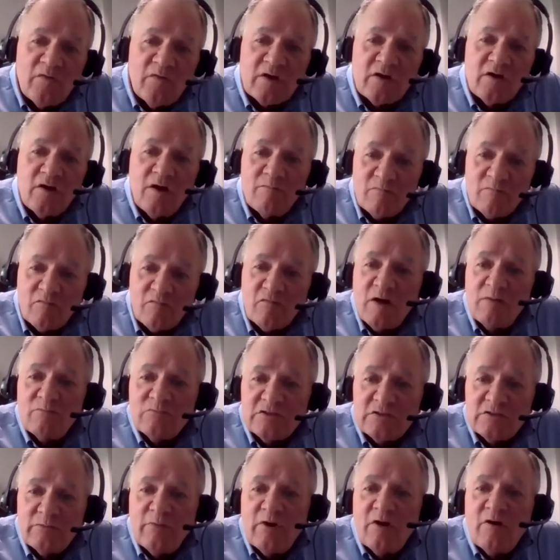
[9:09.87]
that come
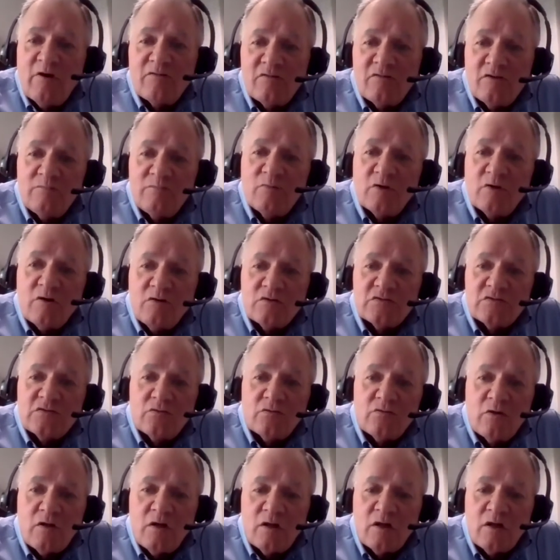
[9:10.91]
from Samaritan, but
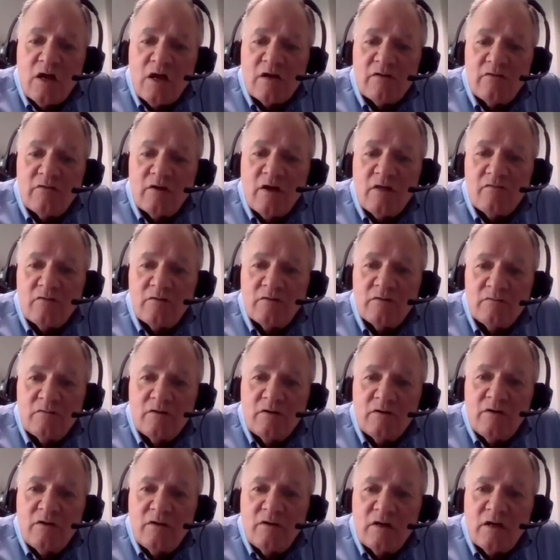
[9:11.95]
also a lot of the other